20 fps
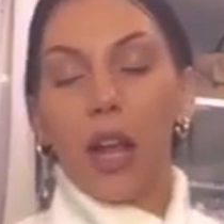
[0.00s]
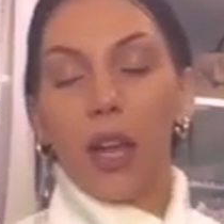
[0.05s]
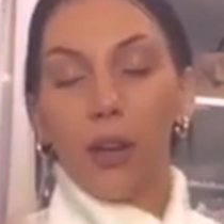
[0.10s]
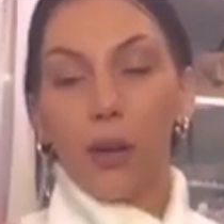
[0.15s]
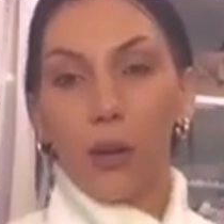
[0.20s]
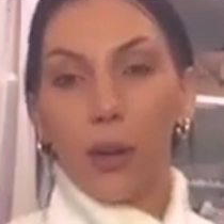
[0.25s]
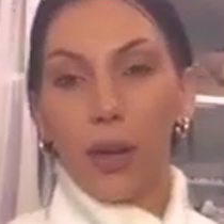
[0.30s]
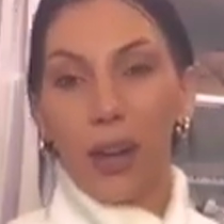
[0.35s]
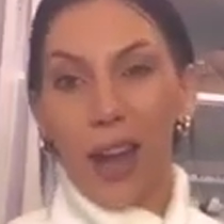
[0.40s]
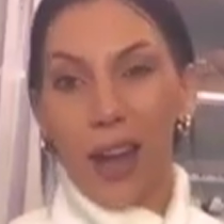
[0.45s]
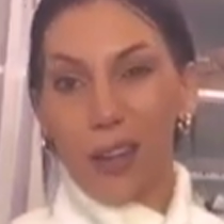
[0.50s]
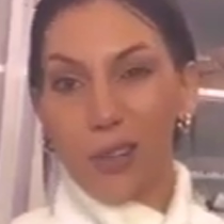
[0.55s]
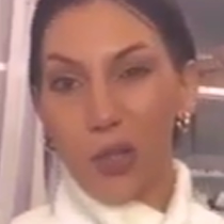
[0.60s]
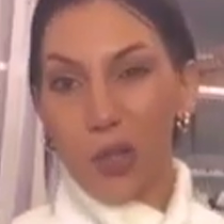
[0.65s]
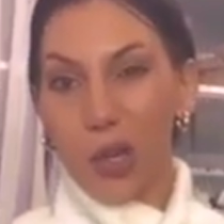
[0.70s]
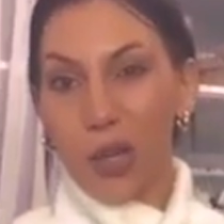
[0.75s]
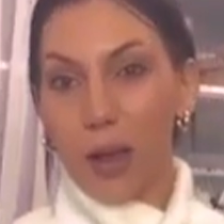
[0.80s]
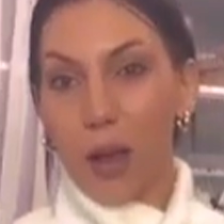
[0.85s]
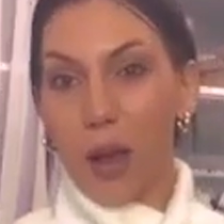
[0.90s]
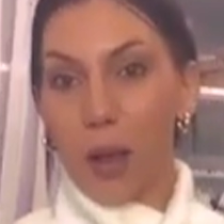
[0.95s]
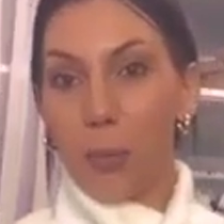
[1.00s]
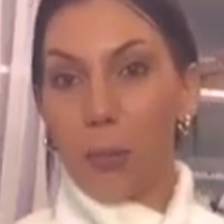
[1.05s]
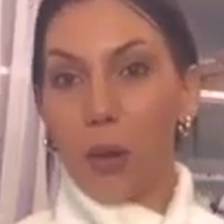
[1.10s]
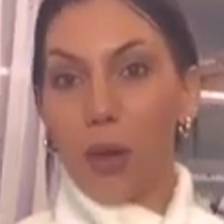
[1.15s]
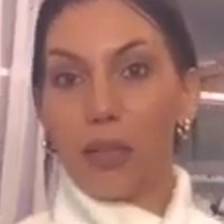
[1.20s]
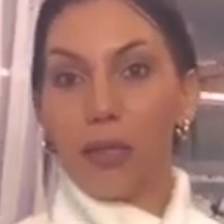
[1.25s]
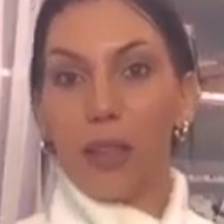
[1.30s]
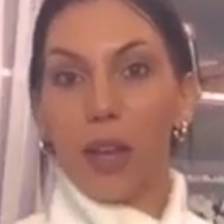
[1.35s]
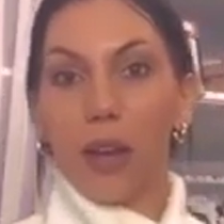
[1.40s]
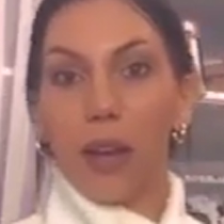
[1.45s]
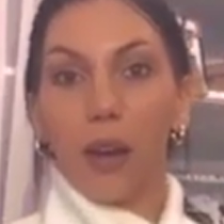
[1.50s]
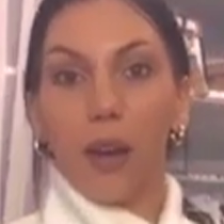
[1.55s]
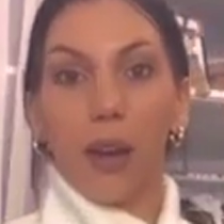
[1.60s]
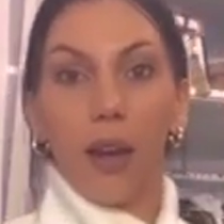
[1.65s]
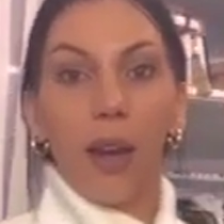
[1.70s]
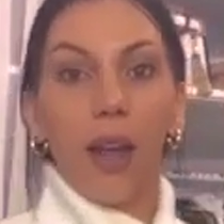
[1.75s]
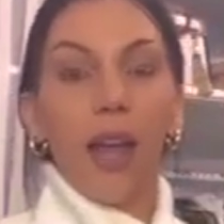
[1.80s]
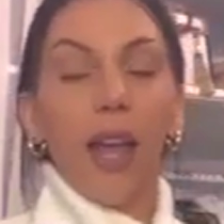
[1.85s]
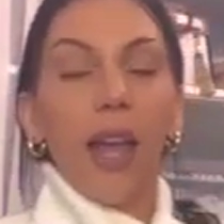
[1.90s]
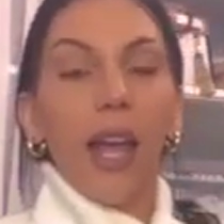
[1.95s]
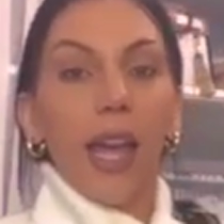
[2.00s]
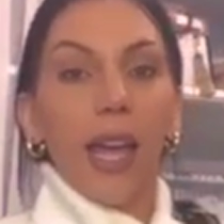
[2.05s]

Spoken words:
and you can actually hop on there.